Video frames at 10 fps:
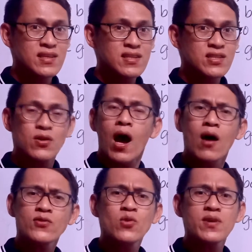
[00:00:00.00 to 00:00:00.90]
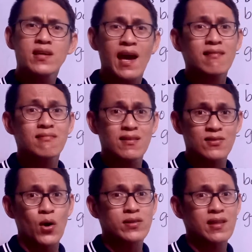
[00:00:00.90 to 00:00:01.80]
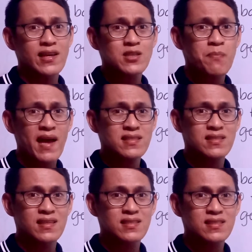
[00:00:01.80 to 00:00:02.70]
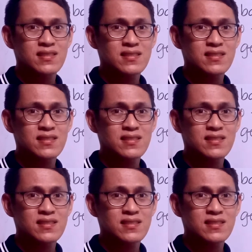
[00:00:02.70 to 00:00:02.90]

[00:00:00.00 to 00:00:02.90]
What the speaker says: So how do we get the total expenses?